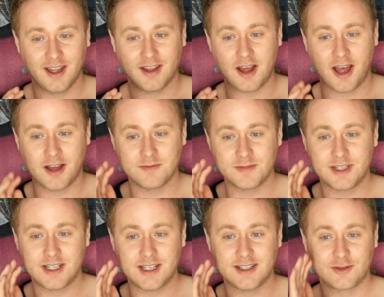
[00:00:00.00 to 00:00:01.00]
um,
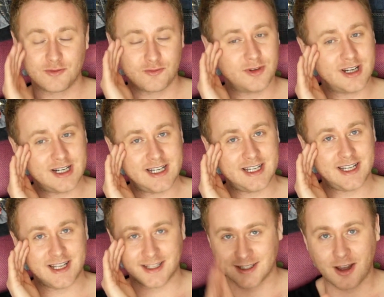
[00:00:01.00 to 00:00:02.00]
she's really
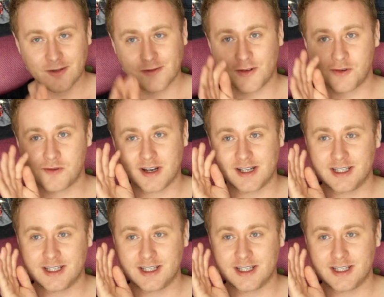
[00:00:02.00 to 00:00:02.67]
insightful and